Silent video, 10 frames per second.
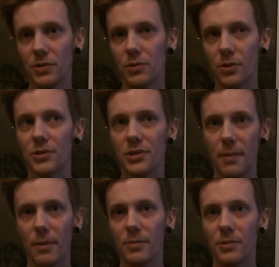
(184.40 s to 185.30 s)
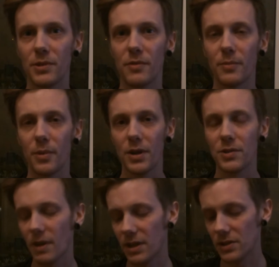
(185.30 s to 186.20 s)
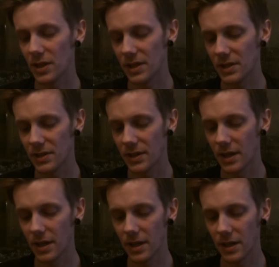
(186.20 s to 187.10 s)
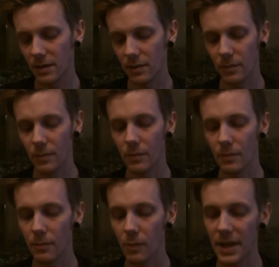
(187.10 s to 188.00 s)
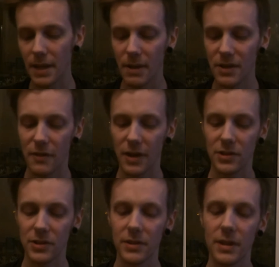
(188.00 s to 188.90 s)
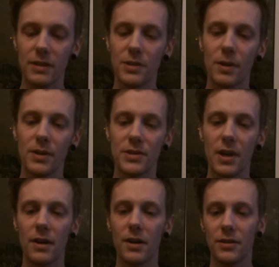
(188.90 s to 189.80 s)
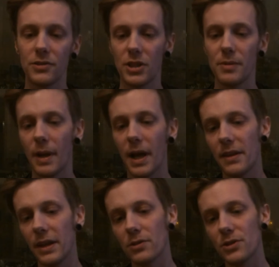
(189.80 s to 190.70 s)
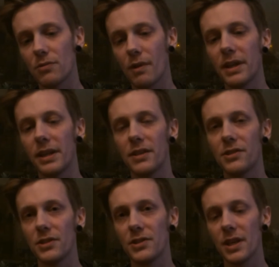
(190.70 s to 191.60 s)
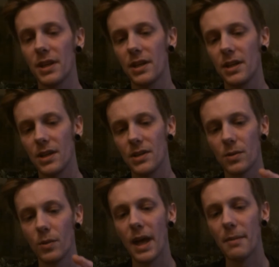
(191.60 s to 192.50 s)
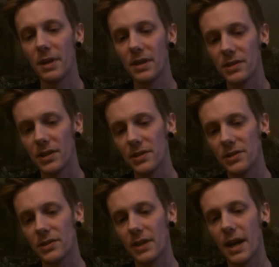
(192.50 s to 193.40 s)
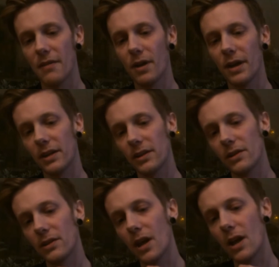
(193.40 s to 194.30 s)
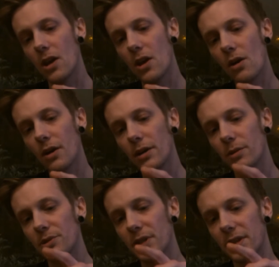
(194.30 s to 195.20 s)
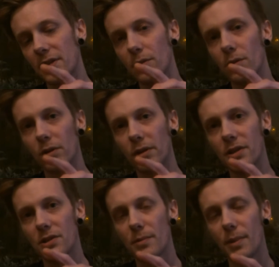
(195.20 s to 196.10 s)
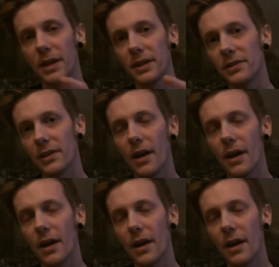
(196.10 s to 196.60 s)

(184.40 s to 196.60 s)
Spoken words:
you sort of step up to a different price range, is the way they're manufactured. Now these ones are cheap and they've got serrated edges. So what that means is they have like a lot of little teeth all along the edge of the blade,